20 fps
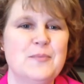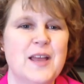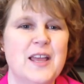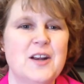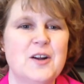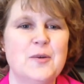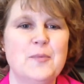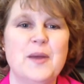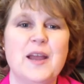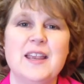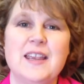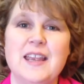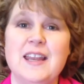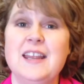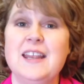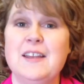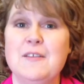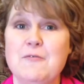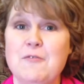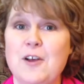better by
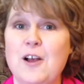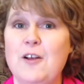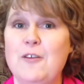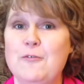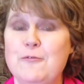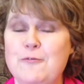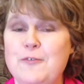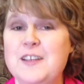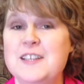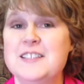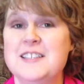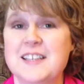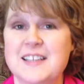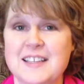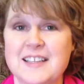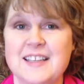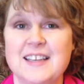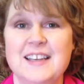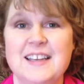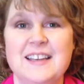getting involved
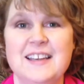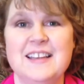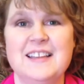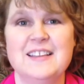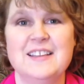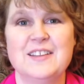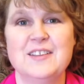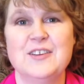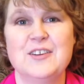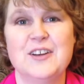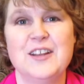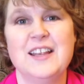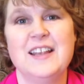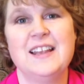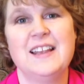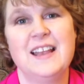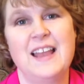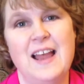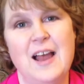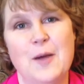physically in the learning